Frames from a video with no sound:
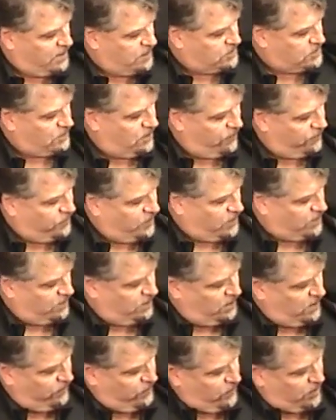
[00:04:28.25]
So if you
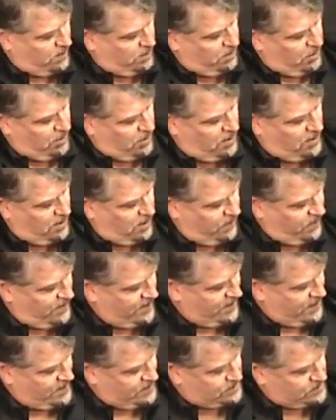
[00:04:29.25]
can pull in on
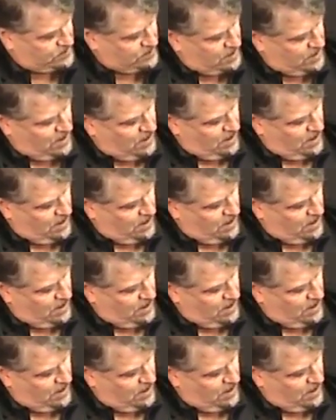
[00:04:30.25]
this,